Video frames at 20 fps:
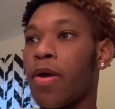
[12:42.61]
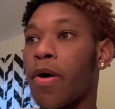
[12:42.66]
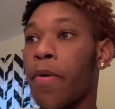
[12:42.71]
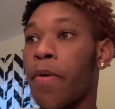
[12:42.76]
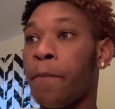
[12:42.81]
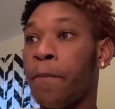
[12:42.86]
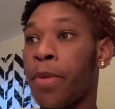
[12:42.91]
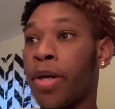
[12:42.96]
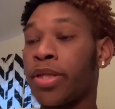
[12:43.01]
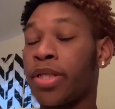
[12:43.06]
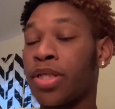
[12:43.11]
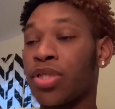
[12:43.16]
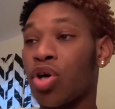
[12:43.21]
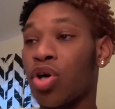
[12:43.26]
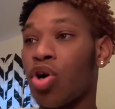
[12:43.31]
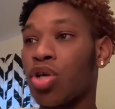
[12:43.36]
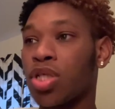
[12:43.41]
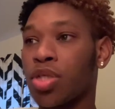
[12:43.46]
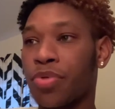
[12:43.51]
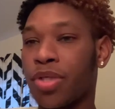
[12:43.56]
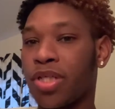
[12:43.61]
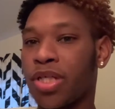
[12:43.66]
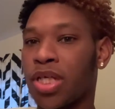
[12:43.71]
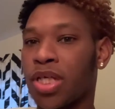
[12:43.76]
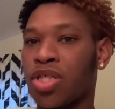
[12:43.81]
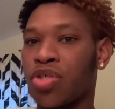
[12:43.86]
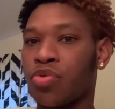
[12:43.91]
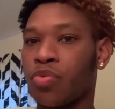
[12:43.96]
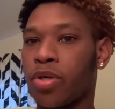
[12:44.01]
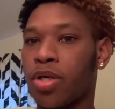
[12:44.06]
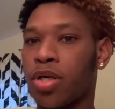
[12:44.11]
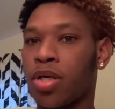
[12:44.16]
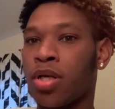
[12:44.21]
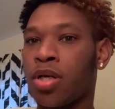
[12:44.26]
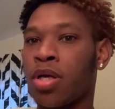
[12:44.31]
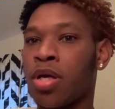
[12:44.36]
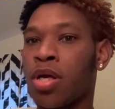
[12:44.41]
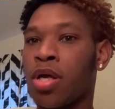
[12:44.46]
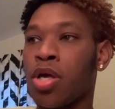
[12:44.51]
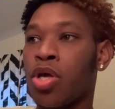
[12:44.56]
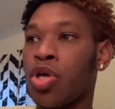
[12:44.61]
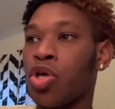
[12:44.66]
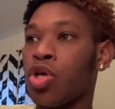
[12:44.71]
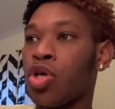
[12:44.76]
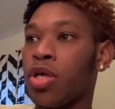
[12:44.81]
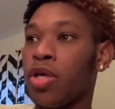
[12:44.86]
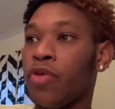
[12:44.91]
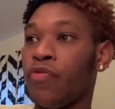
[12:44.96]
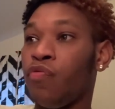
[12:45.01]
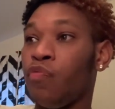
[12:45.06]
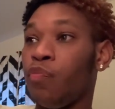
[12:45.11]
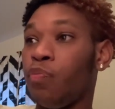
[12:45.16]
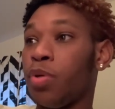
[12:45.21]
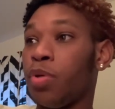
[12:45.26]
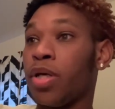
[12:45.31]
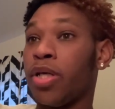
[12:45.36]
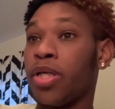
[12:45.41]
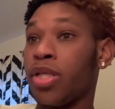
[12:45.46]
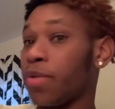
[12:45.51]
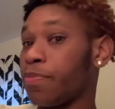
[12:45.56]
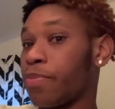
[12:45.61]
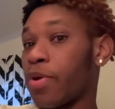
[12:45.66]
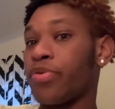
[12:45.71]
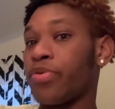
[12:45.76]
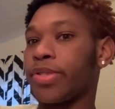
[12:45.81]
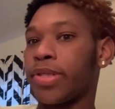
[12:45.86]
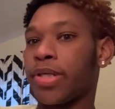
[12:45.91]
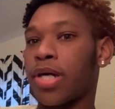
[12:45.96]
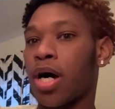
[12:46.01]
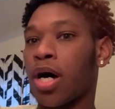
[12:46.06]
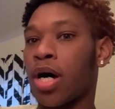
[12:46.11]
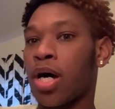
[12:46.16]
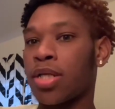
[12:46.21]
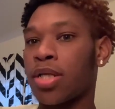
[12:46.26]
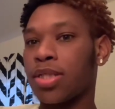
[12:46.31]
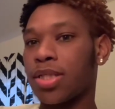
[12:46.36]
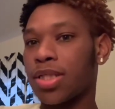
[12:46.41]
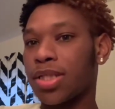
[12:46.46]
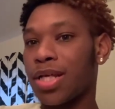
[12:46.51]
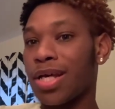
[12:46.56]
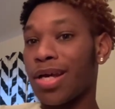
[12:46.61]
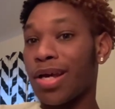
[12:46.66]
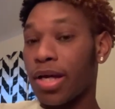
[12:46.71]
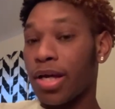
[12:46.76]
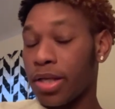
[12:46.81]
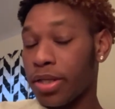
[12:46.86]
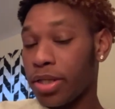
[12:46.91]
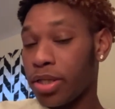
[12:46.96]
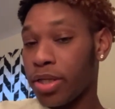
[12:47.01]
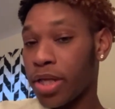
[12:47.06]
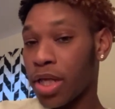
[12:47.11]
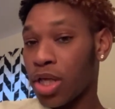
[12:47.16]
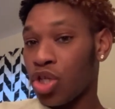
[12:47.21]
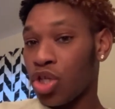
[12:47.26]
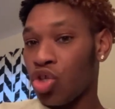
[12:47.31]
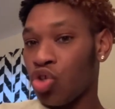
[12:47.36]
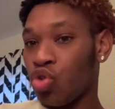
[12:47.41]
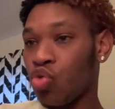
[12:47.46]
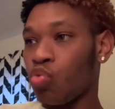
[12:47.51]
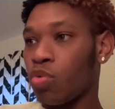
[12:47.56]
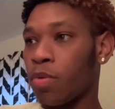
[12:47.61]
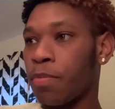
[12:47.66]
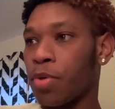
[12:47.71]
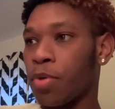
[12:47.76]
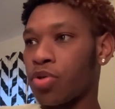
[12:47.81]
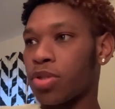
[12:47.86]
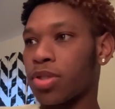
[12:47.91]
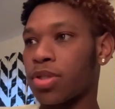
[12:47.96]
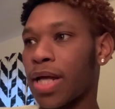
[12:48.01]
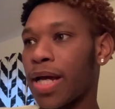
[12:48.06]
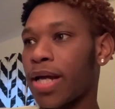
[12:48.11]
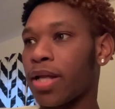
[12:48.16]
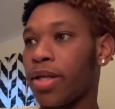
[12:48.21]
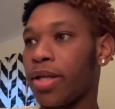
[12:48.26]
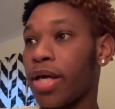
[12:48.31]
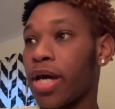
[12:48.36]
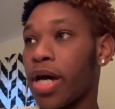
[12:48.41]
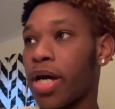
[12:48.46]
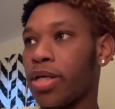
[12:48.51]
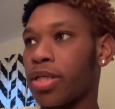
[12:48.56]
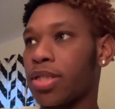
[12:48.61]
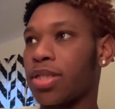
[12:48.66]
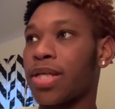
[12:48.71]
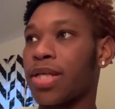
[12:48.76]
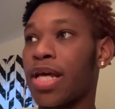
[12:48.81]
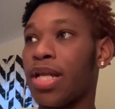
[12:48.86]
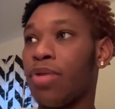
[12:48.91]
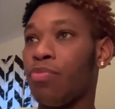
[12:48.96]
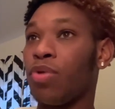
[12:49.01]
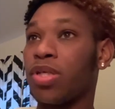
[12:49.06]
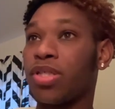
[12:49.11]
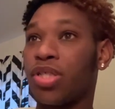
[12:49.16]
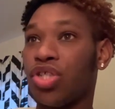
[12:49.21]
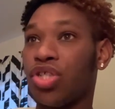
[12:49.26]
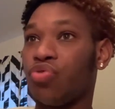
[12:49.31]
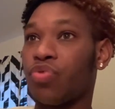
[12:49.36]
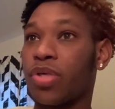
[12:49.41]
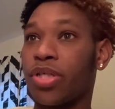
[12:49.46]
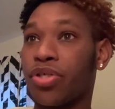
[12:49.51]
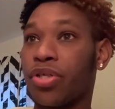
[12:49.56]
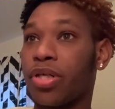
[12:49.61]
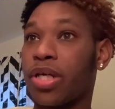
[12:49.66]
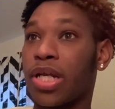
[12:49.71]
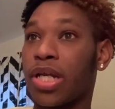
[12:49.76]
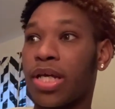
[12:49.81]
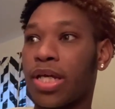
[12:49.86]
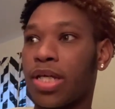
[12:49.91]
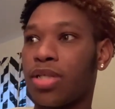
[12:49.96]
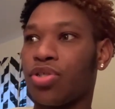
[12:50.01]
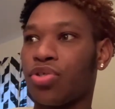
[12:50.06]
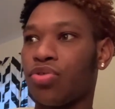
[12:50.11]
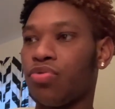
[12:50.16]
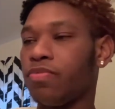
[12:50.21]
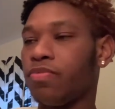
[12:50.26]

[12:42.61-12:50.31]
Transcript: But there's also a chance where if you put in the pros and cons, then you will most likely understand what situation you're getting into.